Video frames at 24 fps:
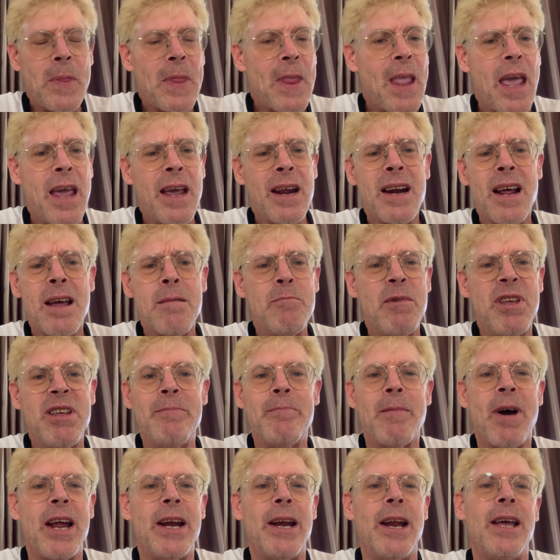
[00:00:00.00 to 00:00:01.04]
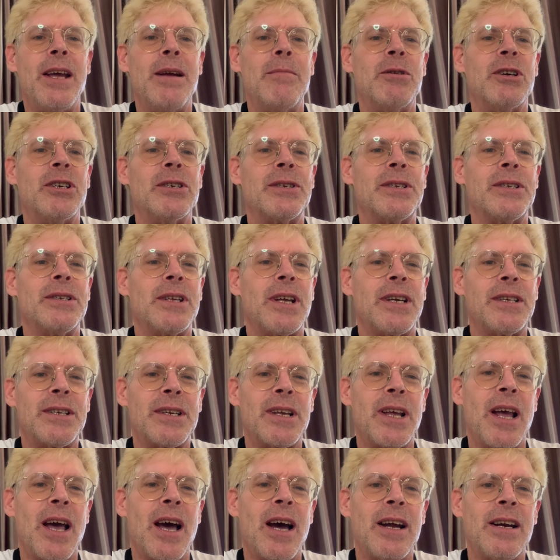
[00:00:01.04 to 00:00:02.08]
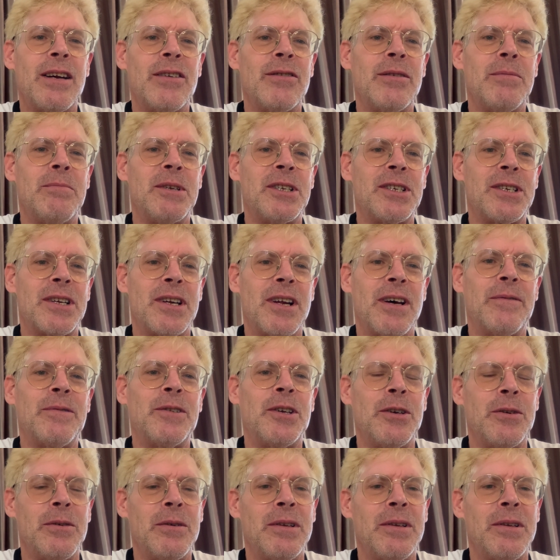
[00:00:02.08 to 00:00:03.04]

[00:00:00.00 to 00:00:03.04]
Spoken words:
And I meet my neighbors and I say hi to them and stuff too.